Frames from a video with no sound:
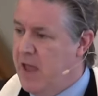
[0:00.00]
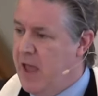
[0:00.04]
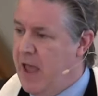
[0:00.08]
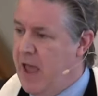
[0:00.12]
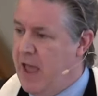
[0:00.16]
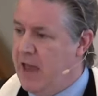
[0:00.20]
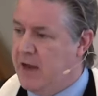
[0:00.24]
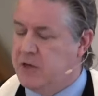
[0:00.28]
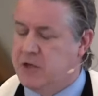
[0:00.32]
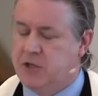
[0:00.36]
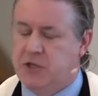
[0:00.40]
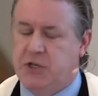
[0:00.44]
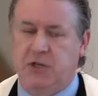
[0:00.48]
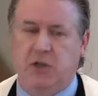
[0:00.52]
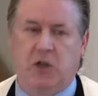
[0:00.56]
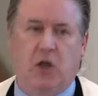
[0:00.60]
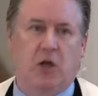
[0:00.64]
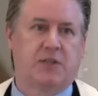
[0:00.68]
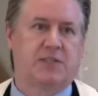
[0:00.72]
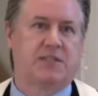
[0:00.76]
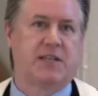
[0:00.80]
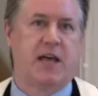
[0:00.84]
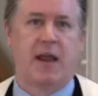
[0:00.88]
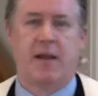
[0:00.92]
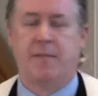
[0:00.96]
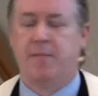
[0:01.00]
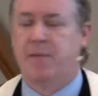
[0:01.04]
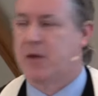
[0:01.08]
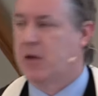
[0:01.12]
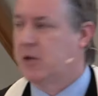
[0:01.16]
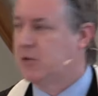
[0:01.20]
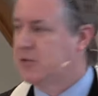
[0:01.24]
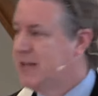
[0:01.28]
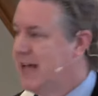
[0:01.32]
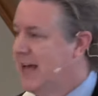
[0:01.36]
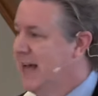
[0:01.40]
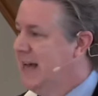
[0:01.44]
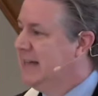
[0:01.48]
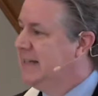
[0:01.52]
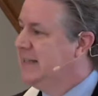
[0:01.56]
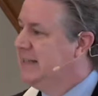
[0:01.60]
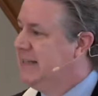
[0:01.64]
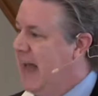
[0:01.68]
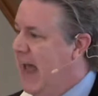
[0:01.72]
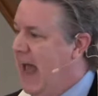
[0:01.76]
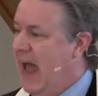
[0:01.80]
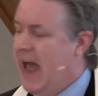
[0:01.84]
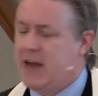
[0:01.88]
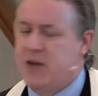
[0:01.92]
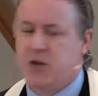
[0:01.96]
And she looks at him and goes,
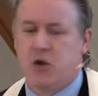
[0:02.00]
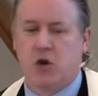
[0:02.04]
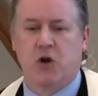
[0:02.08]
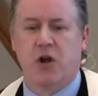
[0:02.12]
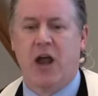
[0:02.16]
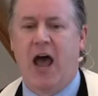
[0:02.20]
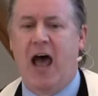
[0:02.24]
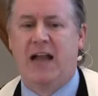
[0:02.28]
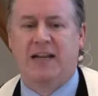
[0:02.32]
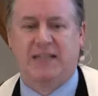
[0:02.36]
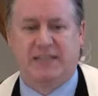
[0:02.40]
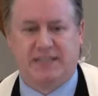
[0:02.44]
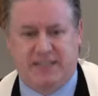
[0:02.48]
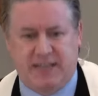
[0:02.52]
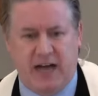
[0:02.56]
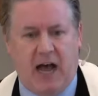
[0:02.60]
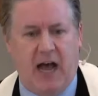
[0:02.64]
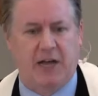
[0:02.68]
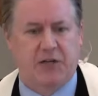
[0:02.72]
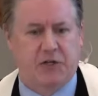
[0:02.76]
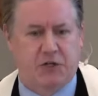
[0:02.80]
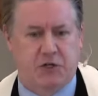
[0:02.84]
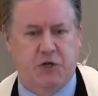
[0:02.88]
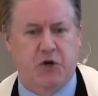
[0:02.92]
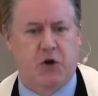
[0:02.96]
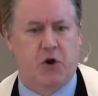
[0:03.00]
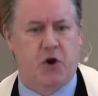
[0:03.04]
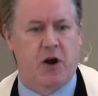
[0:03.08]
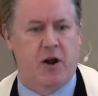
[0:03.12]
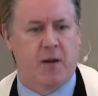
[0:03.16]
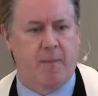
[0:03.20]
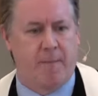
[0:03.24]
"Dad, you're not Dutch, you're an